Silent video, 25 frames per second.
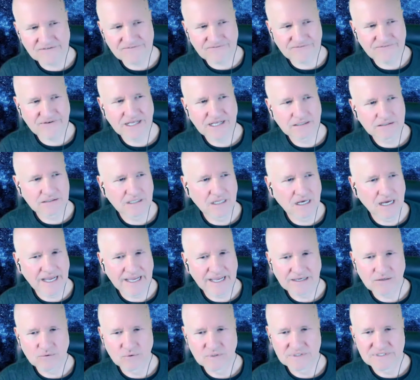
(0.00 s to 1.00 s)
felt
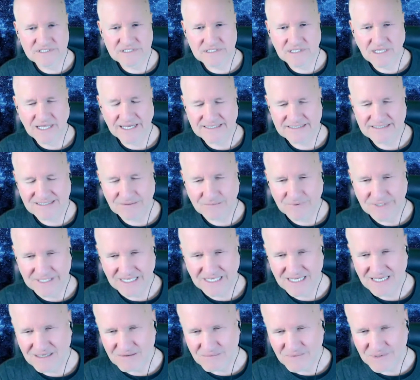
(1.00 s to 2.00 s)
like was like someone
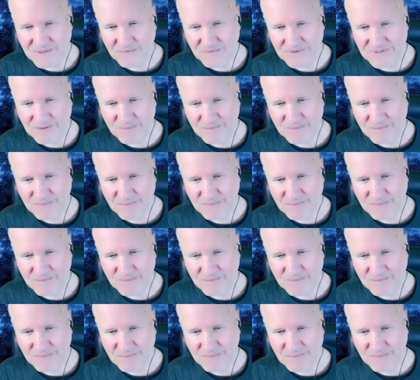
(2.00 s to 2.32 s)
hit me with